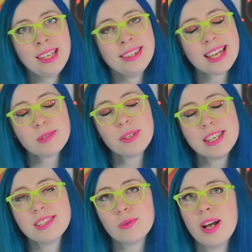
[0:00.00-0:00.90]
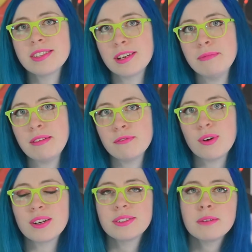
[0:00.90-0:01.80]
That's what these squads are meant
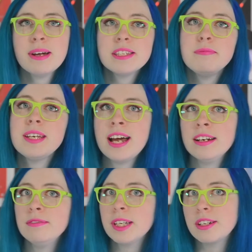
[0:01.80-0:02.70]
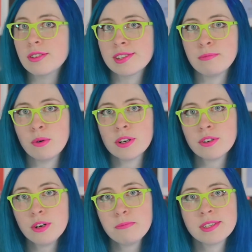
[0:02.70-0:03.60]
for. They're meant to be kind of like your support groups,